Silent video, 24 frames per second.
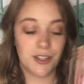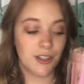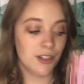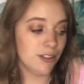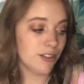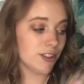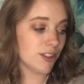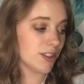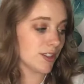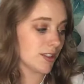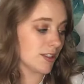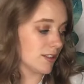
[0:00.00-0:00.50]

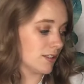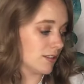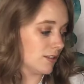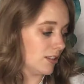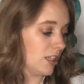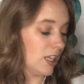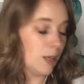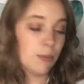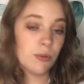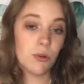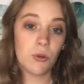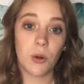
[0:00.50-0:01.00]
just
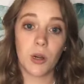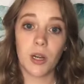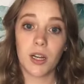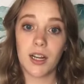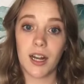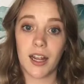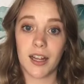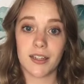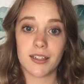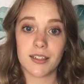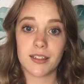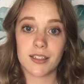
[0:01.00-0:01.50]
keeping
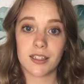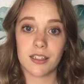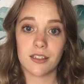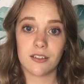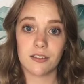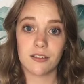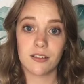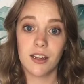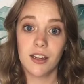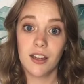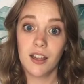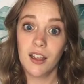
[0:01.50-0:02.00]
organized and
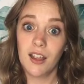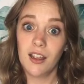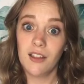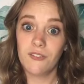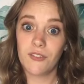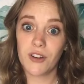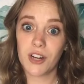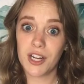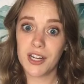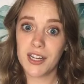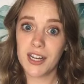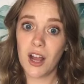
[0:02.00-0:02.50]

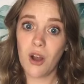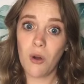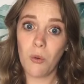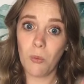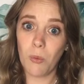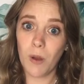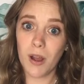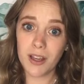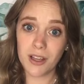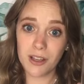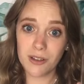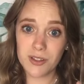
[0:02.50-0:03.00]
figuring out
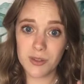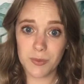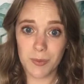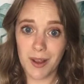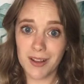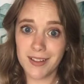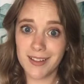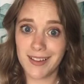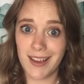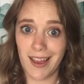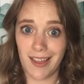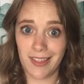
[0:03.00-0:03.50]
what goes well
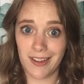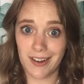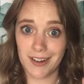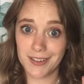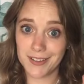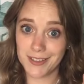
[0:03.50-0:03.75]
together.